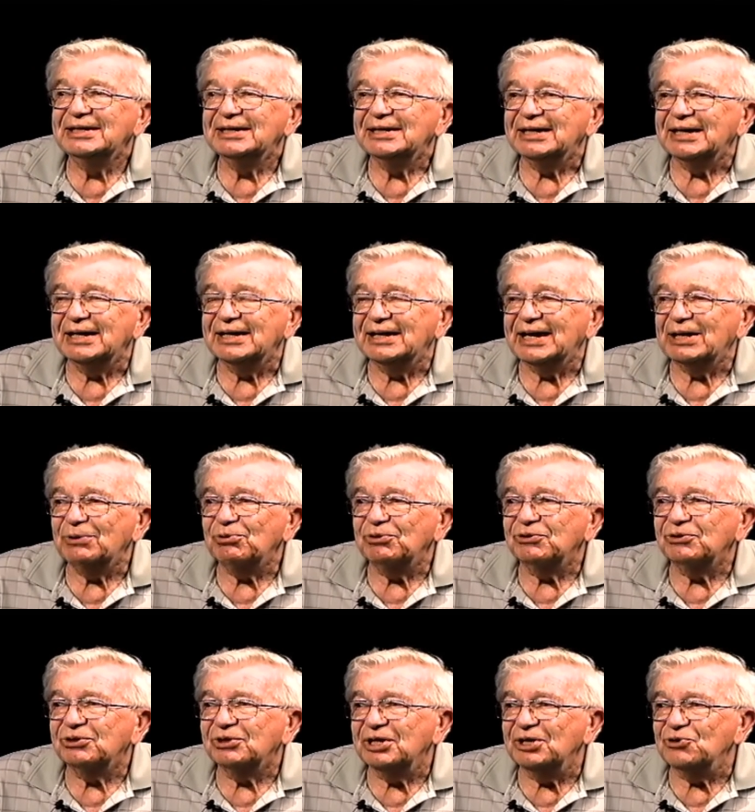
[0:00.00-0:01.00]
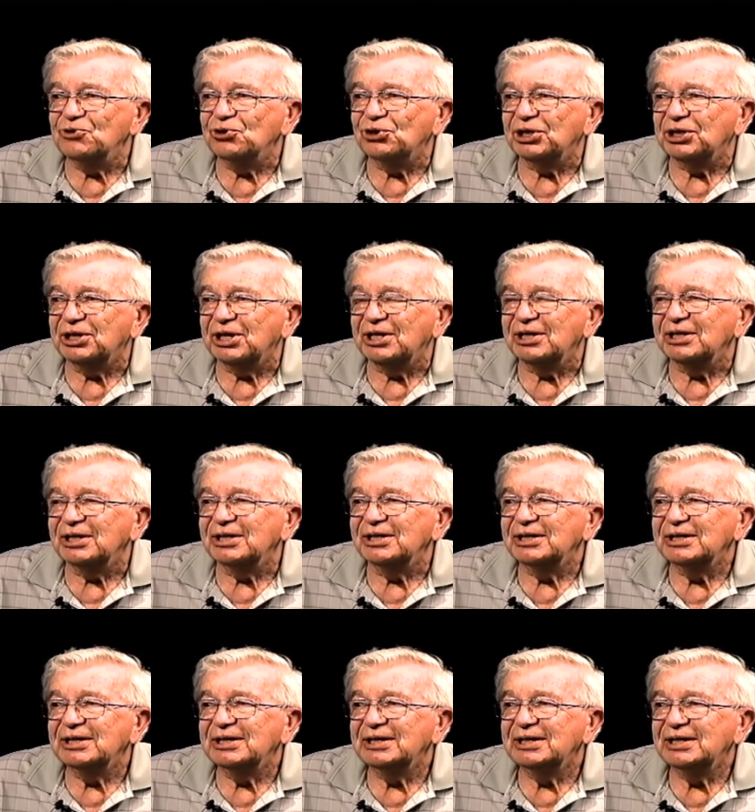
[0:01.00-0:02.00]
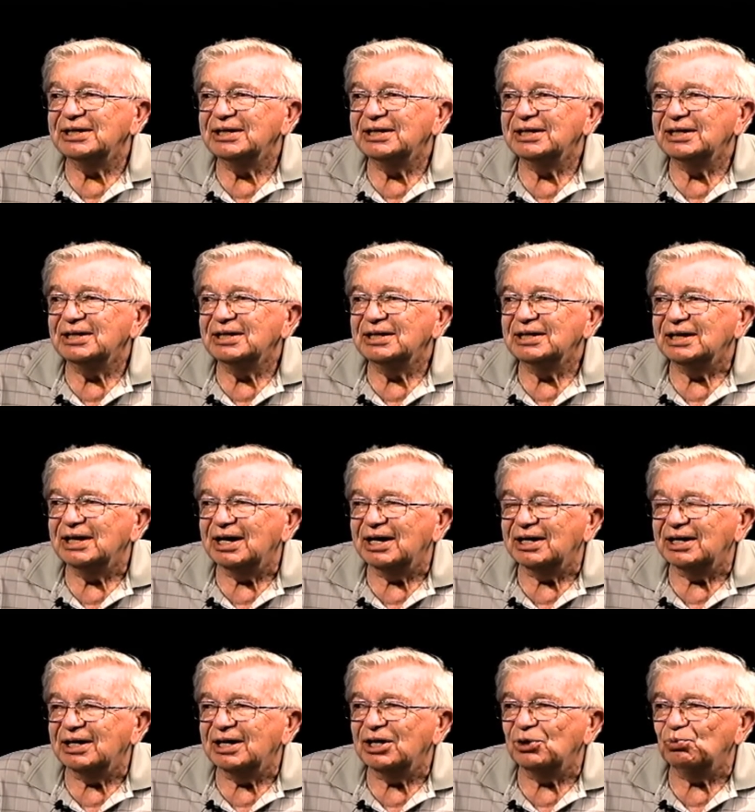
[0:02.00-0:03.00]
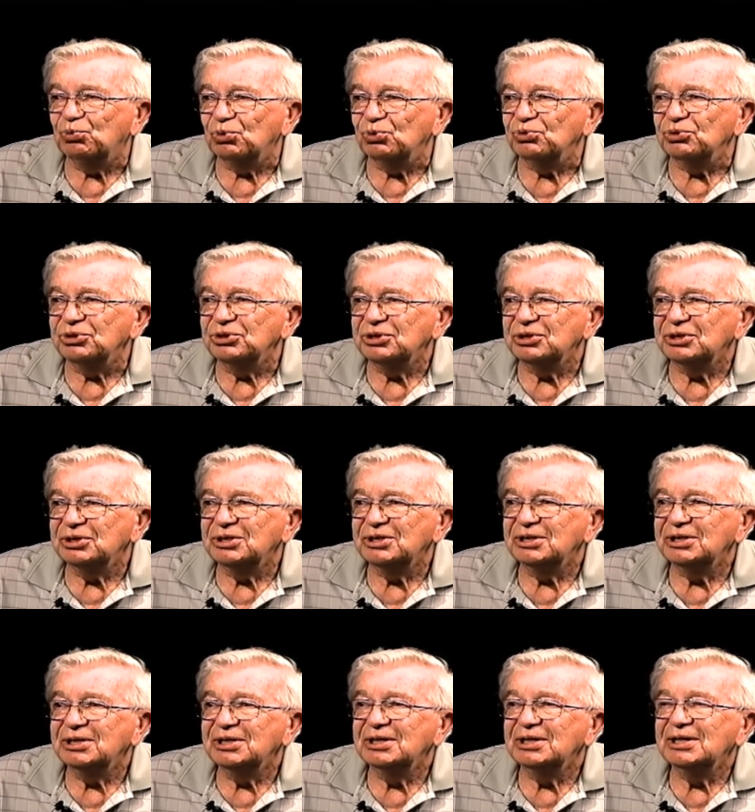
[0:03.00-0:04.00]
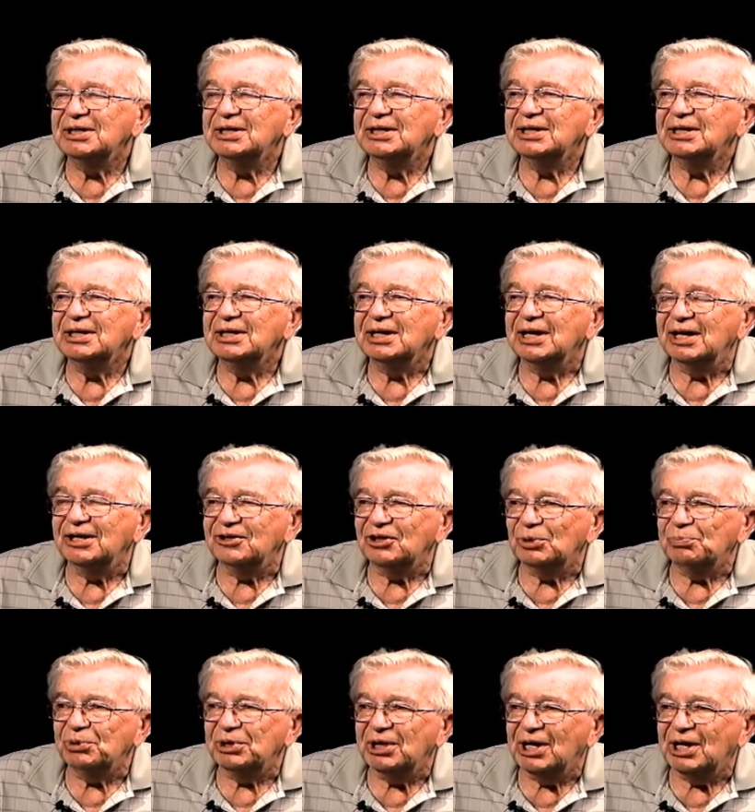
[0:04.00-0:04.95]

And I was injured again. I had a head wound. Ended up in the